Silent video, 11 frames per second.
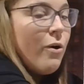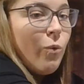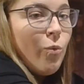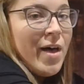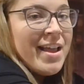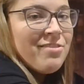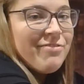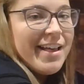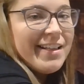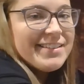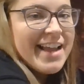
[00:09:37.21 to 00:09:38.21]
One
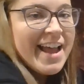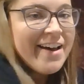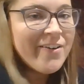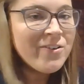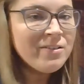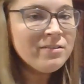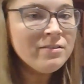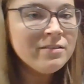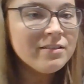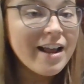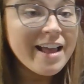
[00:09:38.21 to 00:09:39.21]
fell down.
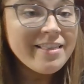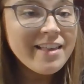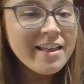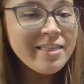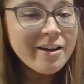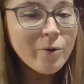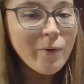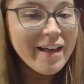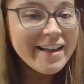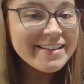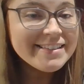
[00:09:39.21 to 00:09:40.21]
And then there
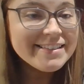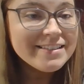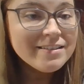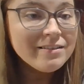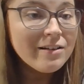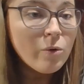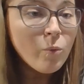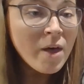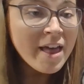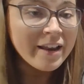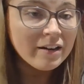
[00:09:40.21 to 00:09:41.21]
was
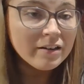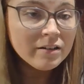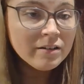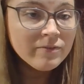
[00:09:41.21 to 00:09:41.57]
one.